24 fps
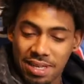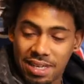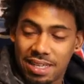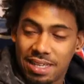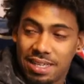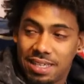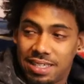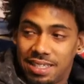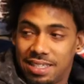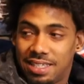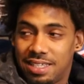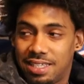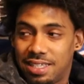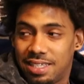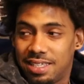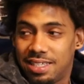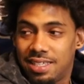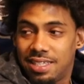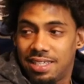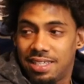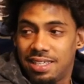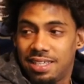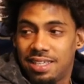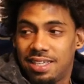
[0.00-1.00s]
that's my
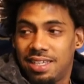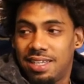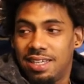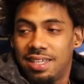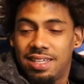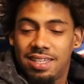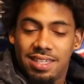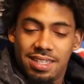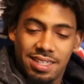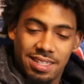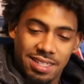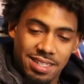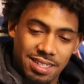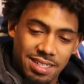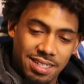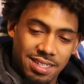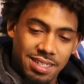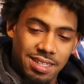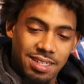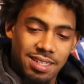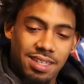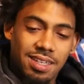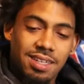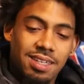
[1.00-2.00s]
preference, but we gonna see what
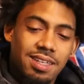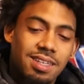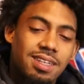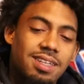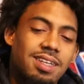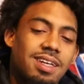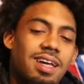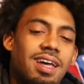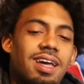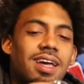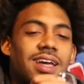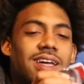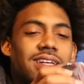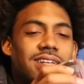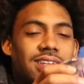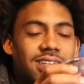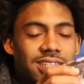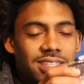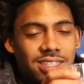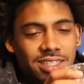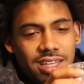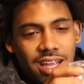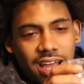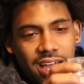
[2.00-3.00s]
C say about it.
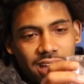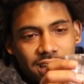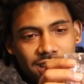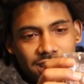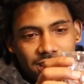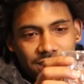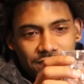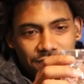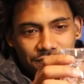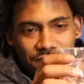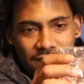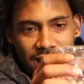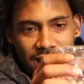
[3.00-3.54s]
This shot cut